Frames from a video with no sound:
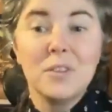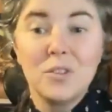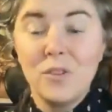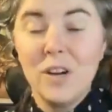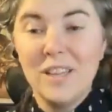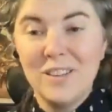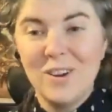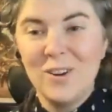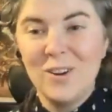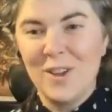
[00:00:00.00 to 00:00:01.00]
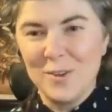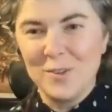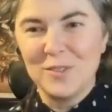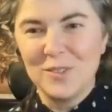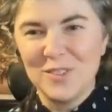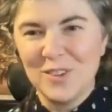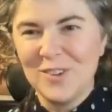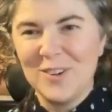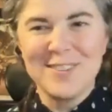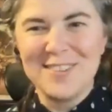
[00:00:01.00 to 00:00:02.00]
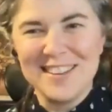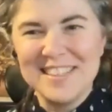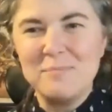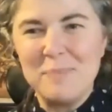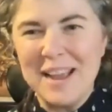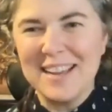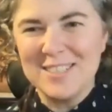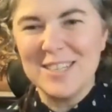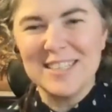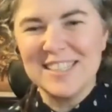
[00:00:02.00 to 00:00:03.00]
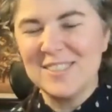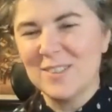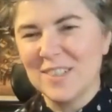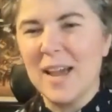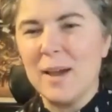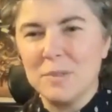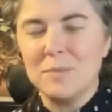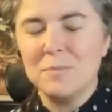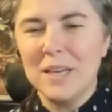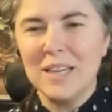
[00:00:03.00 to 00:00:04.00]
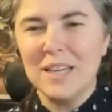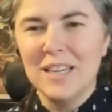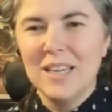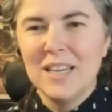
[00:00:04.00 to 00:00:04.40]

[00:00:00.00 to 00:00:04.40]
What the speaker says: of us find ourselves all of a sudden in packaging, and that certainly happened to me.